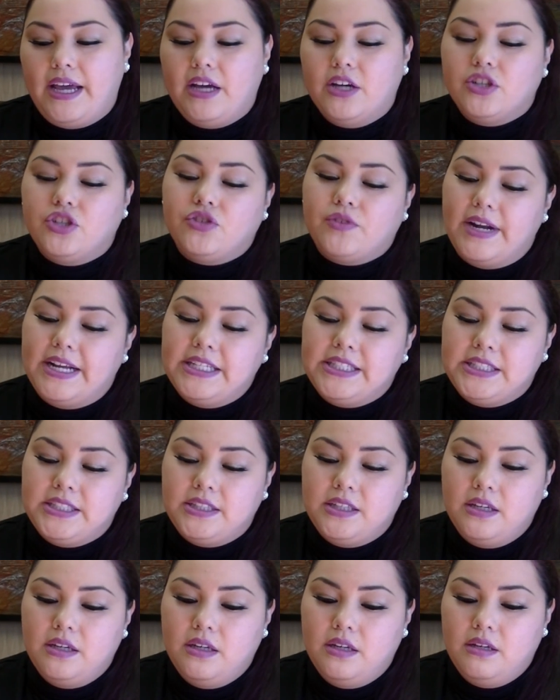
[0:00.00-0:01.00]

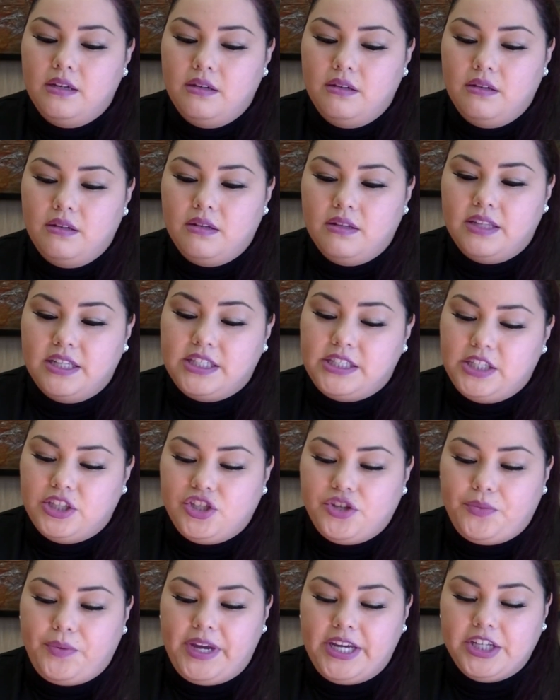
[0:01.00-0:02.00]
address the
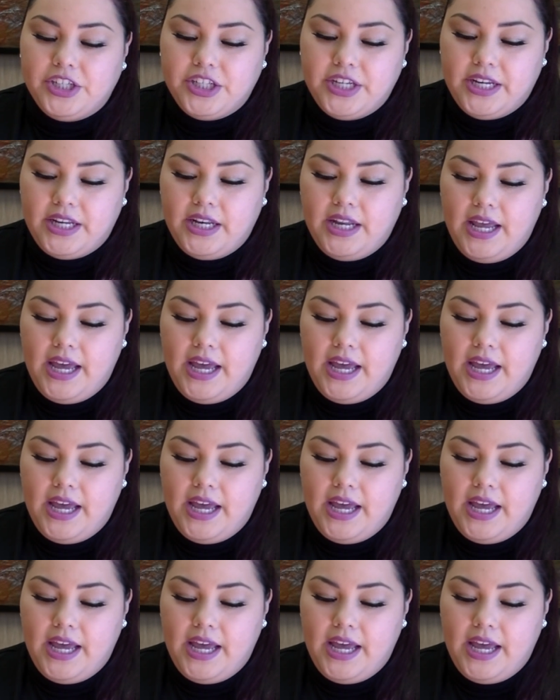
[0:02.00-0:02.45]
situation.